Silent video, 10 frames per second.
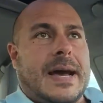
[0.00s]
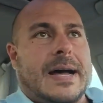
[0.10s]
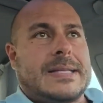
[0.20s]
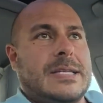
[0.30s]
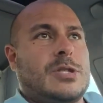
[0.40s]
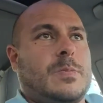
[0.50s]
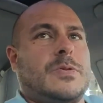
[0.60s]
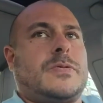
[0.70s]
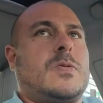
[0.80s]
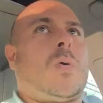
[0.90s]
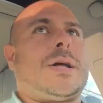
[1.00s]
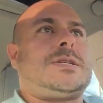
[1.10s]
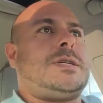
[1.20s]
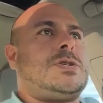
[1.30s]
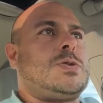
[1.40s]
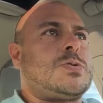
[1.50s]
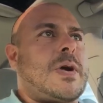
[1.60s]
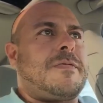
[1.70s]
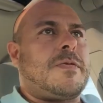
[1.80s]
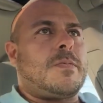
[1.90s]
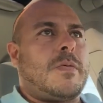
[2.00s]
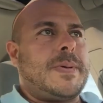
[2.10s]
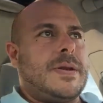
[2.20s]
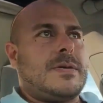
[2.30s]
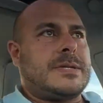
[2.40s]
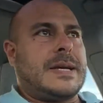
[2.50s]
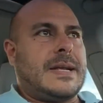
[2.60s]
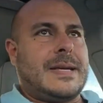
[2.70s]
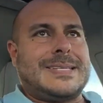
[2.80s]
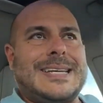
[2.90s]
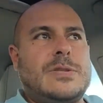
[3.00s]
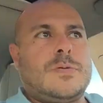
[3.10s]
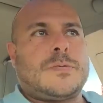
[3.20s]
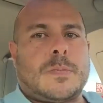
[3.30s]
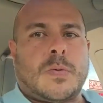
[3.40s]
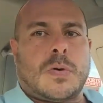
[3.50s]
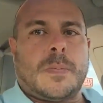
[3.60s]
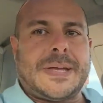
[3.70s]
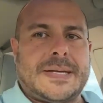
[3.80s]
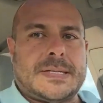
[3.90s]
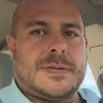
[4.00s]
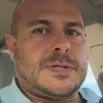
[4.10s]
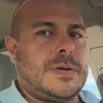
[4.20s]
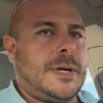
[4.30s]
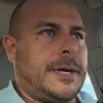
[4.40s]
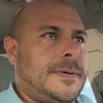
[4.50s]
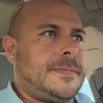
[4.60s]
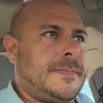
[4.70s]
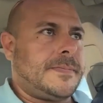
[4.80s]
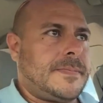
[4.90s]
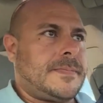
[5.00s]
Uh, thanks so much for watching. Subscribe for more videos and uh, stay tuned for more updates. I'll see you later.